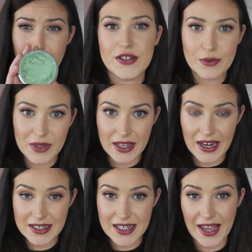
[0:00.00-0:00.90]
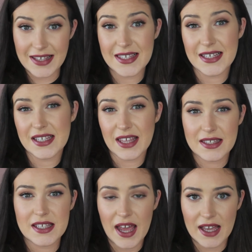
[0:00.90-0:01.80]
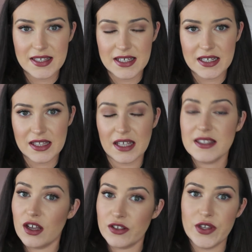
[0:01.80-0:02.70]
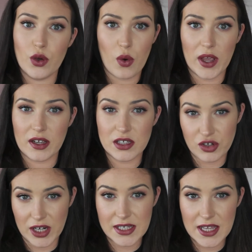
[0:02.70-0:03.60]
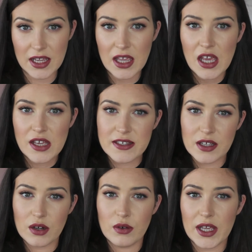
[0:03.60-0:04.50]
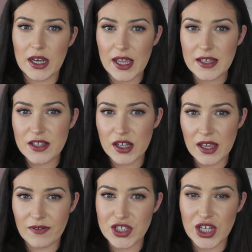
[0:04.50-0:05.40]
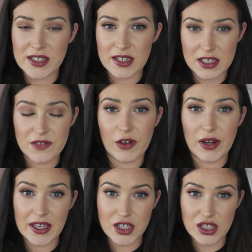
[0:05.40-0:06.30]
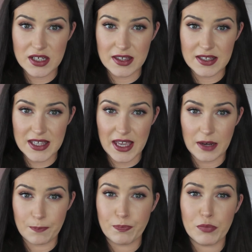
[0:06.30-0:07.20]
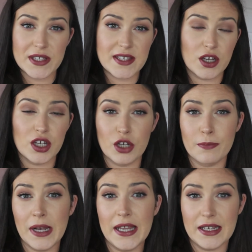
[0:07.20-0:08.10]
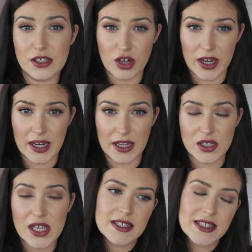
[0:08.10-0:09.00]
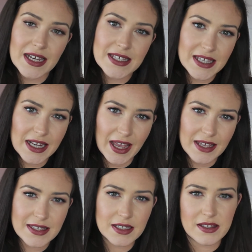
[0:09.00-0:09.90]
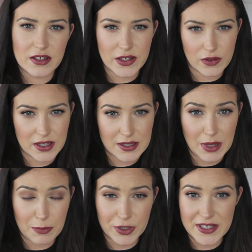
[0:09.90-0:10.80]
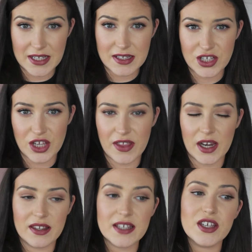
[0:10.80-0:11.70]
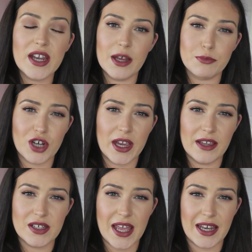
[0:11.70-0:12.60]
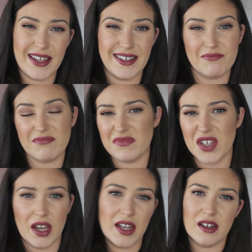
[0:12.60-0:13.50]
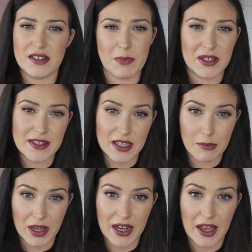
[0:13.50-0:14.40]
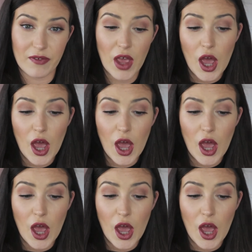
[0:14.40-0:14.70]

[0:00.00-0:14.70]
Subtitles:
So with the lactic acid, that's an acid that's also quite hydrating. So it is going to give a gentle exfoliation to the skin, but it's not going to completely dry it out. Salicylic acid, there's only a small percentage in there. That's going to help dry out any tiny little spots that you might have.